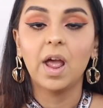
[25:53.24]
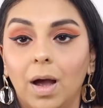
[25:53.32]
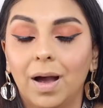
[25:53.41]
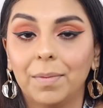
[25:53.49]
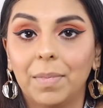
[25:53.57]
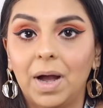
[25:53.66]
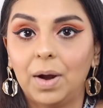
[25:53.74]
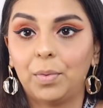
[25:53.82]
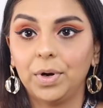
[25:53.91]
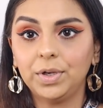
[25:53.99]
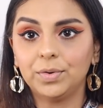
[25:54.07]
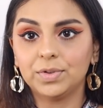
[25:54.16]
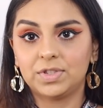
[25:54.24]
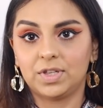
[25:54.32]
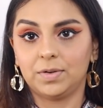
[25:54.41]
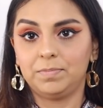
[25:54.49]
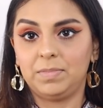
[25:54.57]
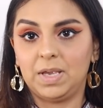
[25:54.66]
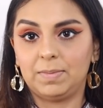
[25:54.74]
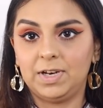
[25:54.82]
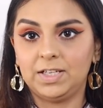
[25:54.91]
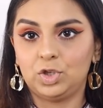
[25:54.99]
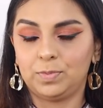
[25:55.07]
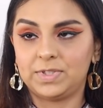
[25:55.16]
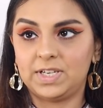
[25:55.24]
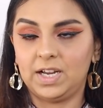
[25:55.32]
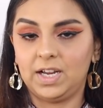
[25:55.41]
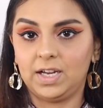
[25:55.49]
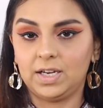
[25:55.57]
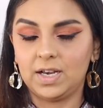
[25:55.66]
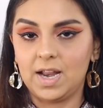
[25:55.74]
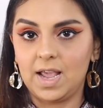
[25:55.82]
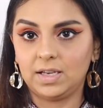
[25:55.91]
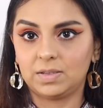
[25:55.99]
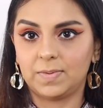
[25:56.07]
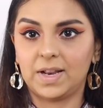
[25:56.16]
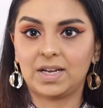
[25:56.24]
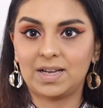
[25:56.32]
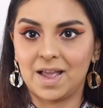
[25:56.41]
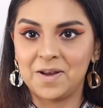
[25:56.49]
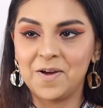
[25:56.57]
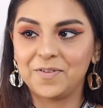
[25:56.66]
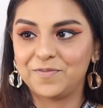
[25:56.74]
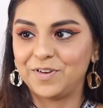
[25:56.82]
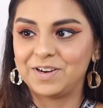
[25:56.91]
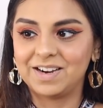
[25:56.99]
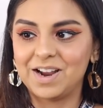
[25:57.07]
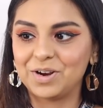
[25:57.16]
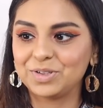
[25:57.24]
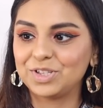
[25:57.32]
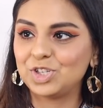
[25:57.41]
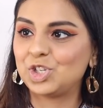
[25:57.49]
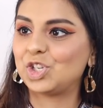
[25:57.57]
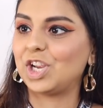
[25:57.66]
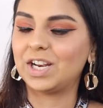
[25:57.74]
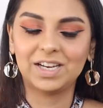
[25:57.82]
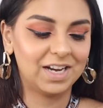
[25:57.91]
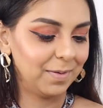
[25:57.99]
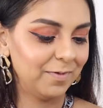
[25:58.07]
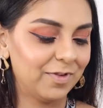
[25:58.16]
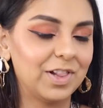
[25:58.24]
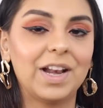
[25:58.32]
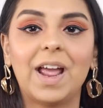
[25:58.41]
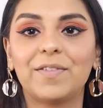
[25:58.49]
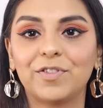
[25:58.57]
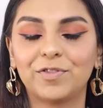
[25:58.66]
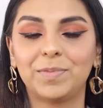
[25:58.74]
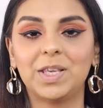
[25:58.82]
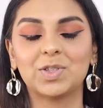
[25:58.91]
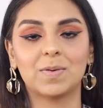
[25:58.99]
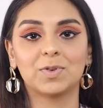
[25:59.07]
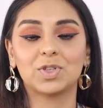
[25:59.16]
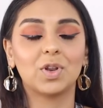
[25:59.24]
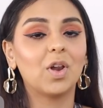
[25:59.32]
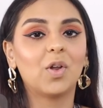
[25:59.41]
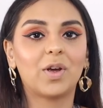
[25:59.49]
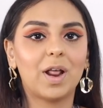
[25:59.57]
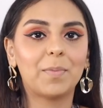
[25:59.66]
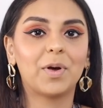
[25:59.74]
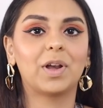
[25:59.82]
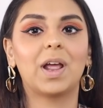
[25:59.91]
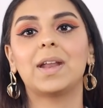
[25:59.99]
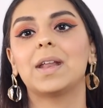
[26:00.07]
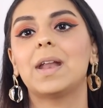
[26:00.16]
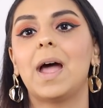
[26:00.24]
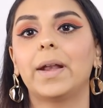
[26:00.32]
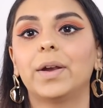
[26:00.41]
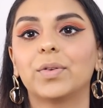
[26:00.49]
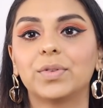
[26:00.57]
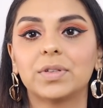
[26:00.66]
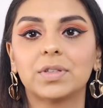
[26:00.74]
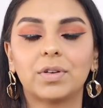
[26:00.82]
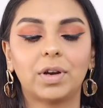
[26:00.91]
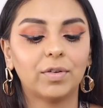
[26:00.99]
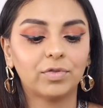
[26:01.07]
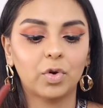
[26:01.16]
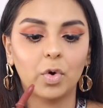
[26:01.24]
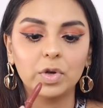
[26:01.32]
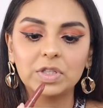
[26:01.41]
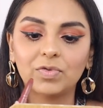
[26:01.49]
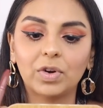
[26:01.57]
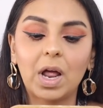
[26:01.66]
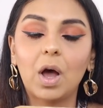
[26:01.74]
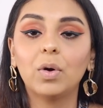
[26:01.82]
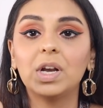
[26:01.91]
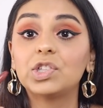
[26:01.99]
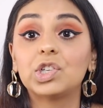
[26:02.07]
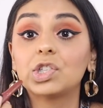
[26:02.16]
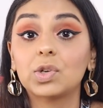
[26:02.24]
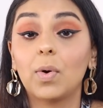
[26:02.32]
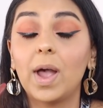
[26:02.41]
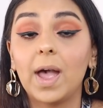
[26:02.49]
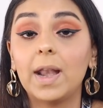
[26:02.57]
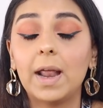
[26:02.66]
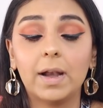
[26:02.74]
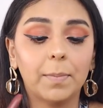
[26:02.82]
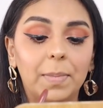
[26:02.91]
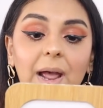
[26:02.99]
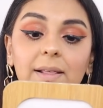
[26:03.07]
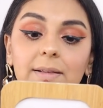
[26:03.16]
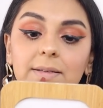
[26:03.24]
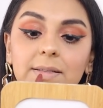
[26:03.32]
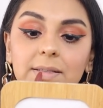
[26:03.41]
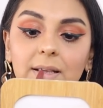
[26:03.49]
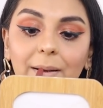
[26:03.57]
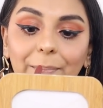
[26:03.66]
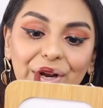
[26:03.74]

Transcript: I want to use the Maybelline Superstay ink next, but I cannot figure out the shade name for the life of me. So I'm just going to look it up online and add it on the screen, of course. For now, let's just go ahead and apply this.